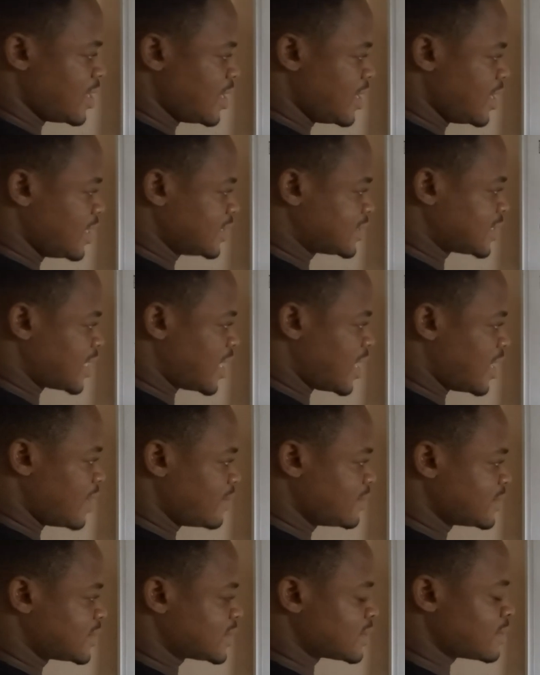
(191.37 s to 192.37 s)
a
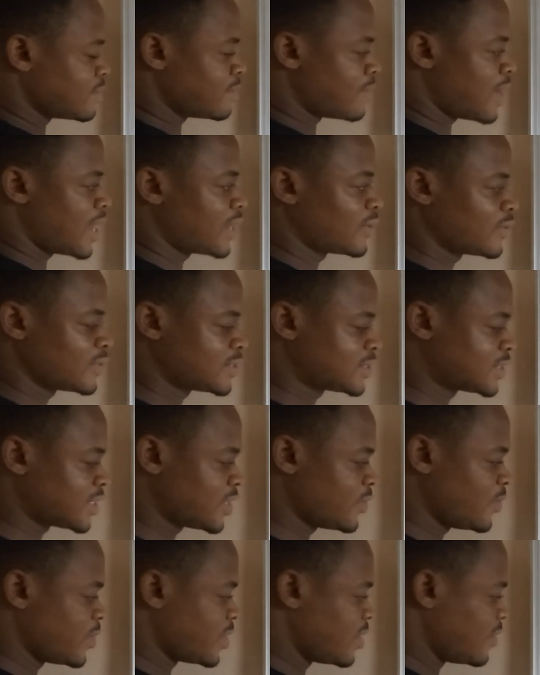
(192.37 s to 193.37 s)
times minus
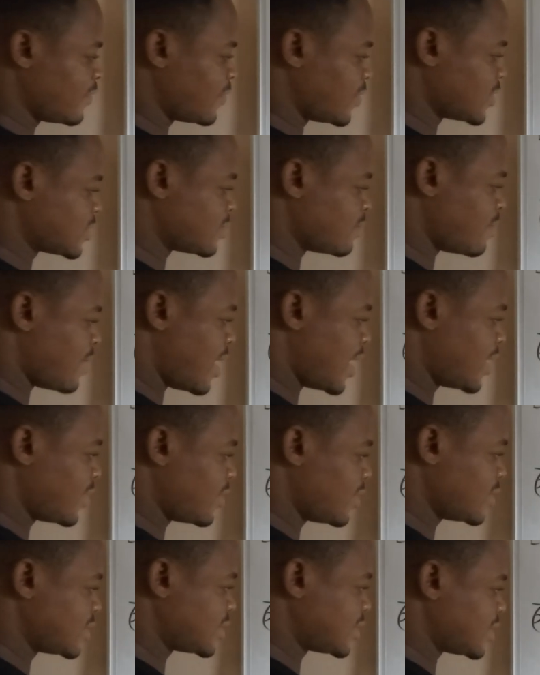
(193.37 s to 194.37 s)
3 will give us
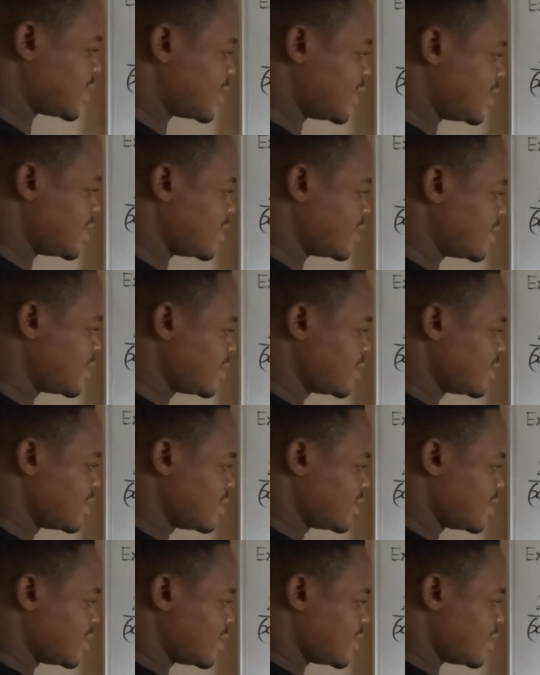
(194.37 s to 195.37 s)
minus
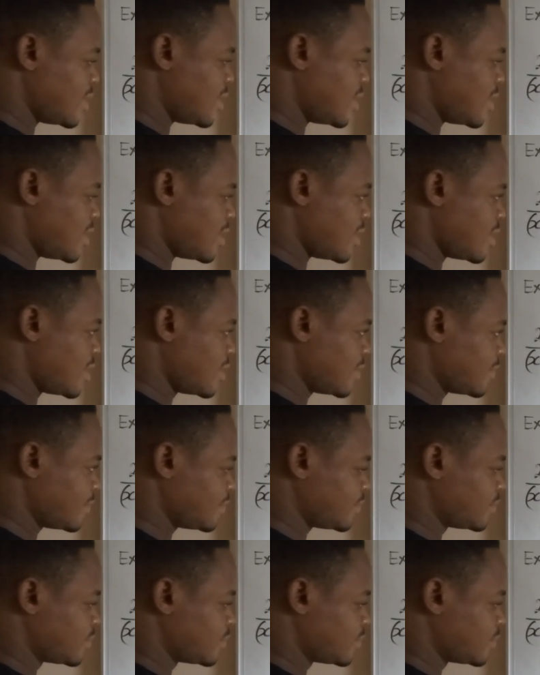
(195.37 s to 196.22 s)
3a,